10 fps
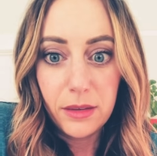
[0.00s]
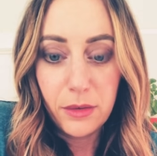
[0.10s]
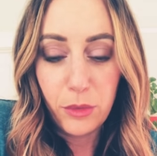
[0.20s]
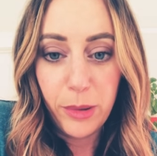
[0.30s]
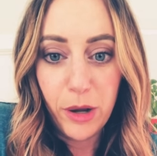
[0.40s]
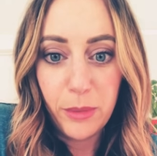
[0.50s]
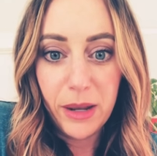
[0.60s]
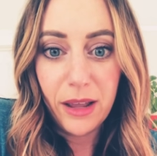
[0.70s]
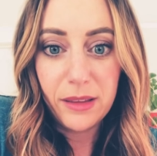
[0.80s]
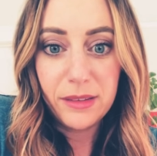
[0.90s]
A
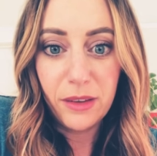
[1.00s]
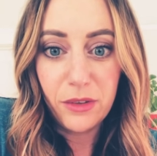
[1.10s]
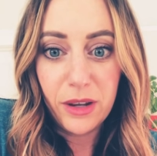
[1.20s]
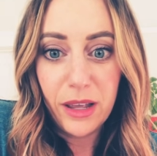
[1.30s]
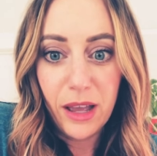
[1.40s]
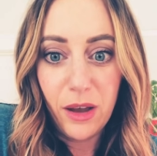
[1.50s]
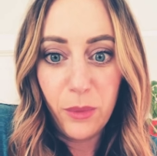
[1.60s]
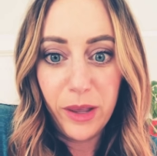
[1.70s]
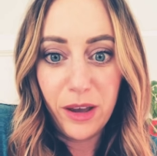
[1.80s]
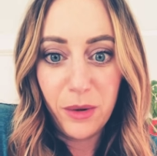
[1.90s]
repairman asked the other day how
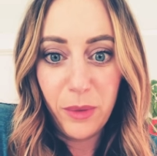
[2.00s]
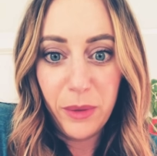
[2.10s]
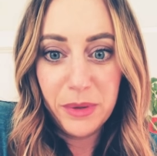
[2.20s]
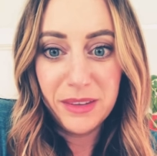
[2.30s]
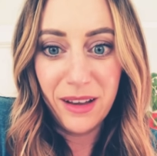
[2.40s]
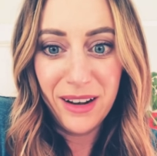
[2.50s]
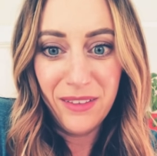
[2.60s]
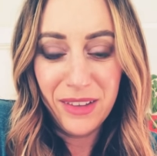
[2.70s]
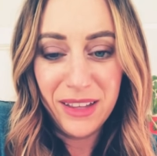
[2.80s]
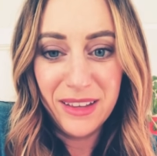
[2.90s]
we got away with not
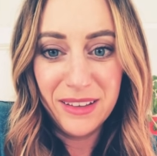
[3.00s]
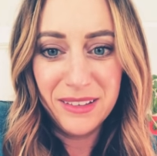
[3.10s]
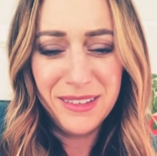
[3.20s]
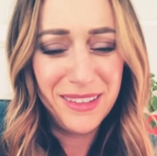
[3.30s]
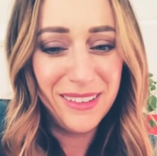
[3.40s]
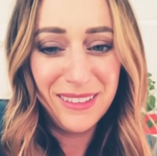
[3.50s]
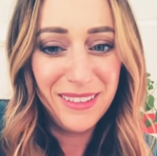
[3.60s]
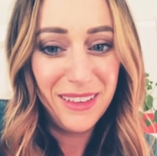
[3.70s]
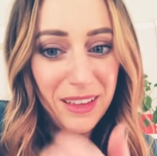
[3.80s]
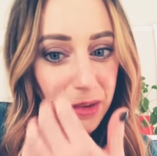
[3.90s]
having kids.
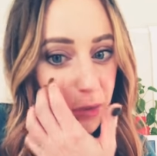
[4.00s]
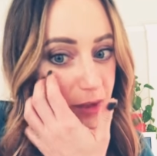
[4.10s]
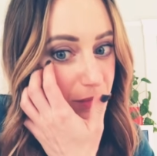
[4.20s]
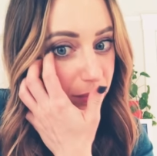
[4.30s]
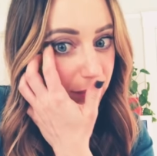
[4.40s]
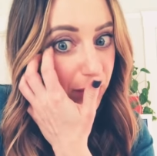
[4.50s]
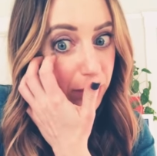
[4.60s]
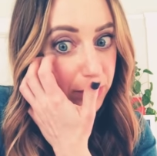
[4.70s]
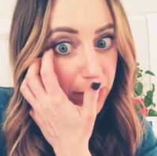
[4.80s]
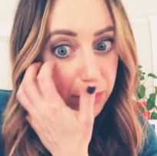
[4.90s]
What is wrong
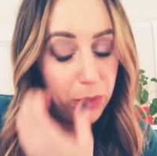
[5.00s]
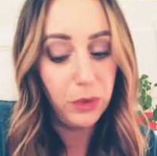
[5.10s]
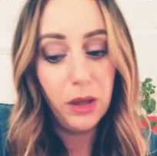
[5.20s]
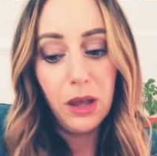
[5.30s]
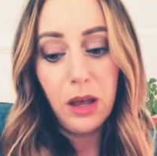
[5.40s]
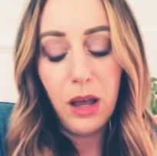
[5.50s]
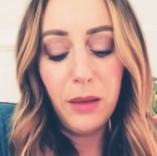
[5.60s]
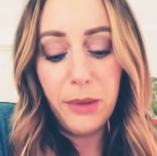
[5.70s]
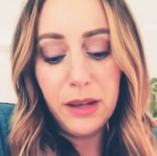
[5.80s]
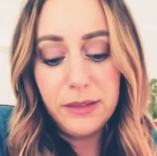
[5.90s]
with people?
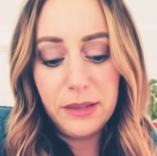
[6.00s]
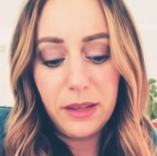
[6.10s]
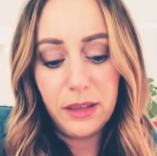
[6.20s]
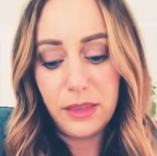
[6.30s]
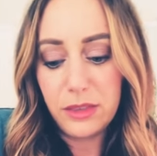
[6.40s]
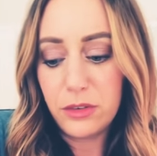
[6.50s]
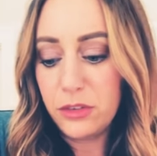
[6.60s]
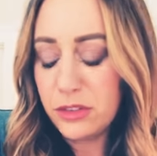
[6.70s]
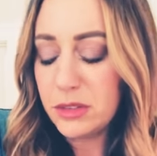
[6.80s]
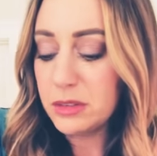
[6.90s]
Um, honestly, I think there's
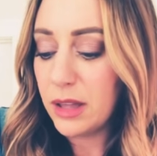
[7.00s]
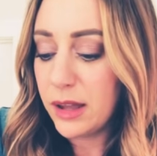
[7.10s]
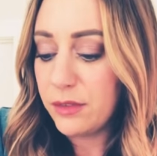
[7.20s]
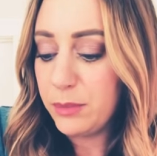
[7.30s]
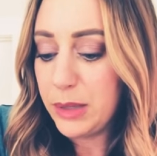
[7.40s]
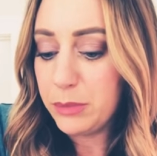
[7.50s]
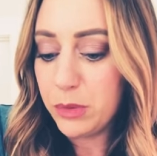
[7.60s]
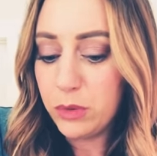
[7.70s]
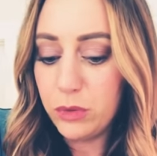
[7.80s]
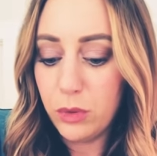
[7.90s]
just a lot of people
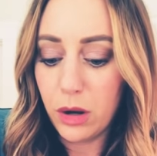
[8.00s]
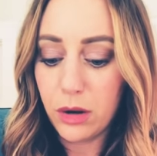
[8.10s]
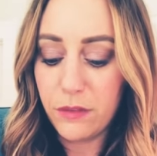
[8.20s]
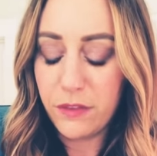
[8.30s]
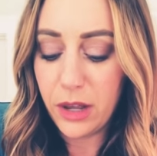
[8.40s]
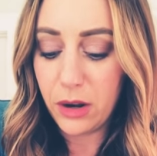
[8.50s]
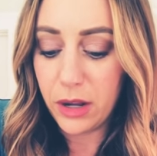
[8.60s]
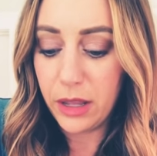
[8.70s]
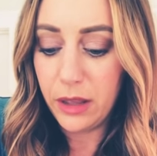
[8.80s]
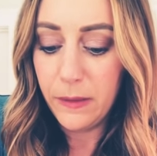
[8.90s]
who are
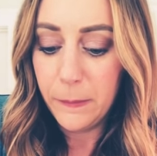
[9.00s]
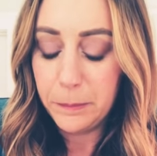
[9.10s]
very